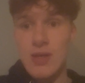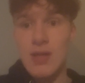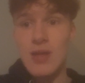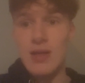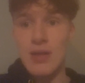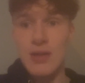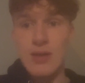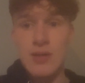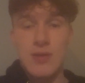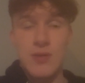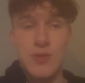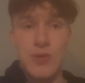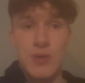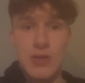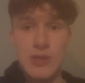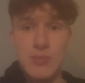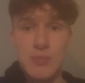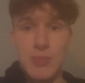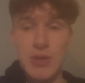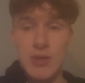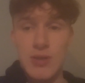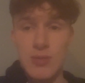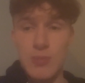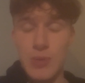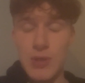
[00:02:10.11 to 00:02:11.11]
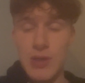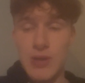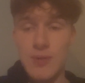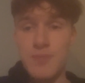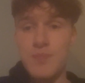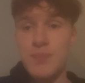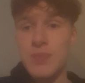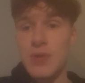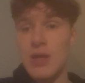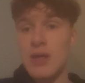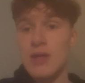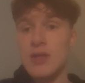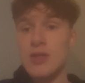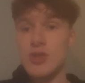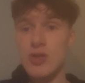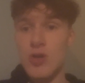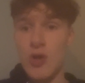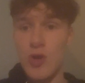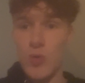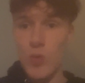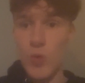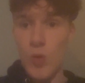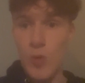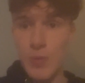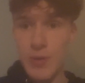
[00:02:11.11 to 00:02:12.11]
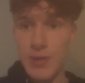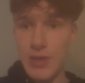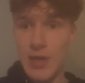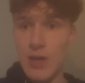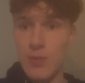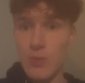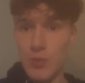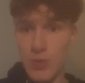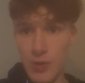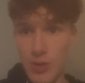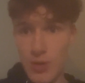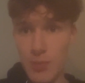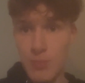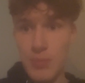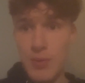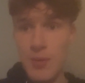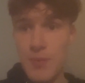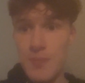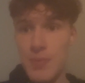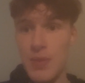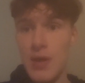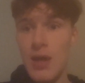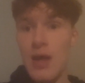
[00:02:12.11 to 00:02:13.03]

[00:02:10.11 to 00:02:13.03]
linked to this main domain, start warming that one up,